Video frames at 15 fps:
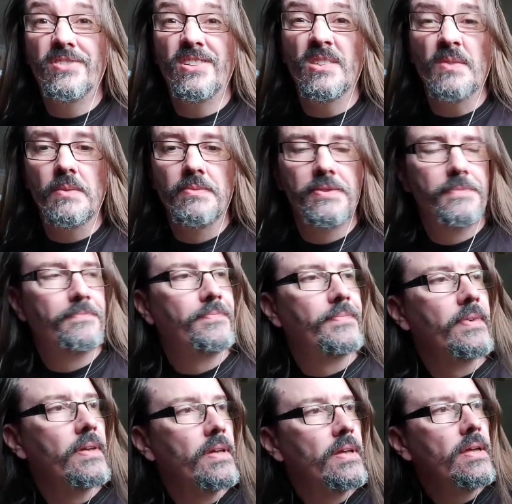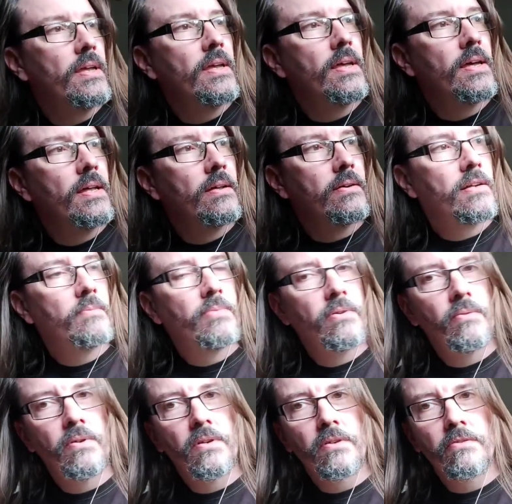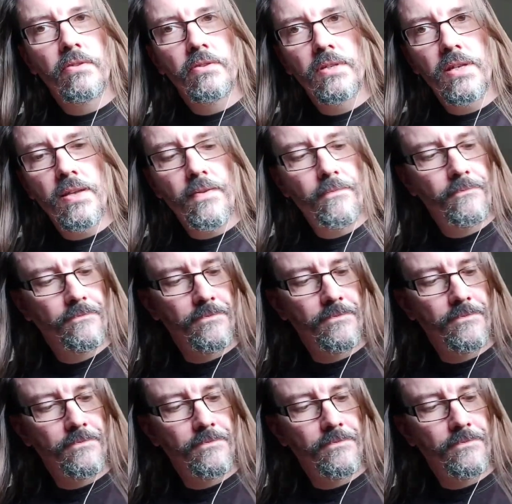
Tintabibs and I'm going to put one across there.